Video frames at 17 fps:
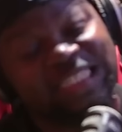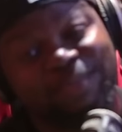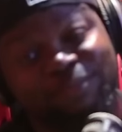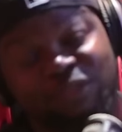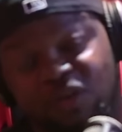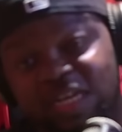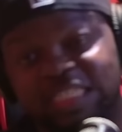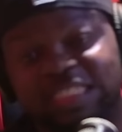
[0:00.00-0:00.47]

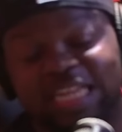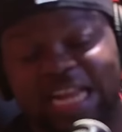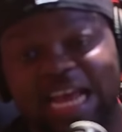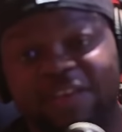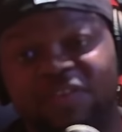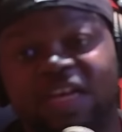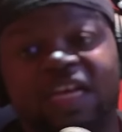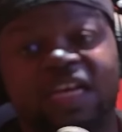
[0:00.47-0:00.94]
attempts on his
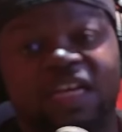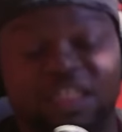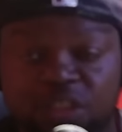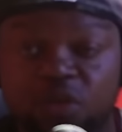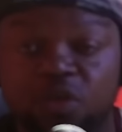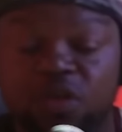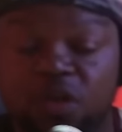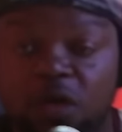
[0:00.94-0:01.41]
life
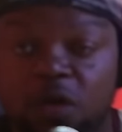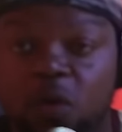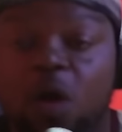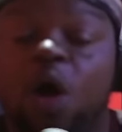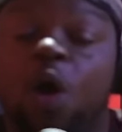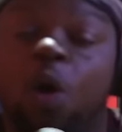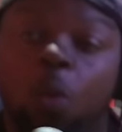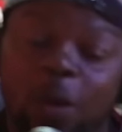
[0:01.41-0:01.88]
until, you know,
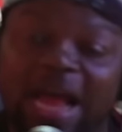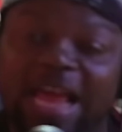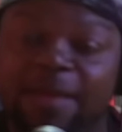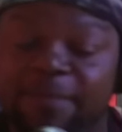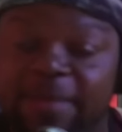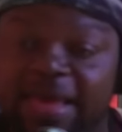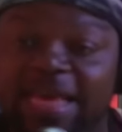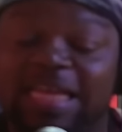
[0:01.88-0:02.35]

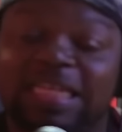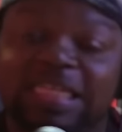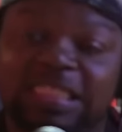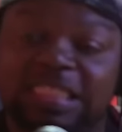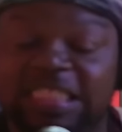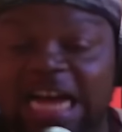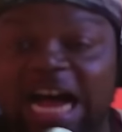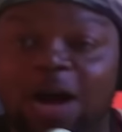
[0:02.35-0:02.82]
white man
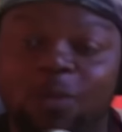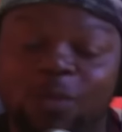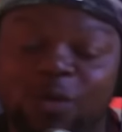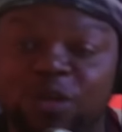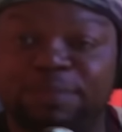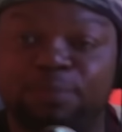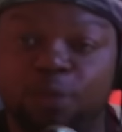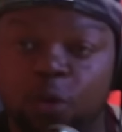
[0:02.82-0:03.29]
John
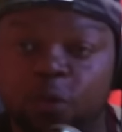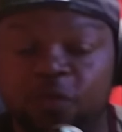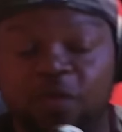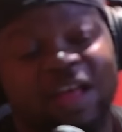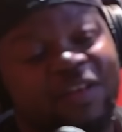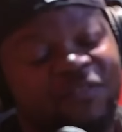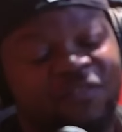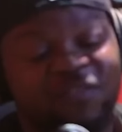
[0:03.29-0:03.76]
Wilkes Booth
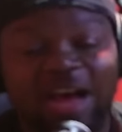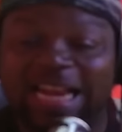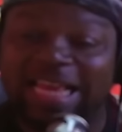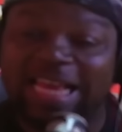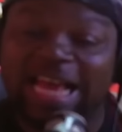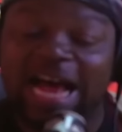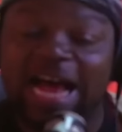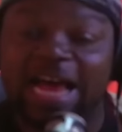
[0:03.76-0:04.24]

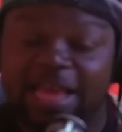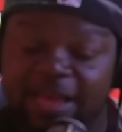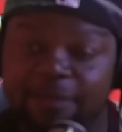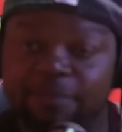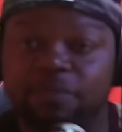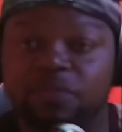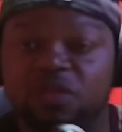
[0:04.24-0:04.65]
finally got him,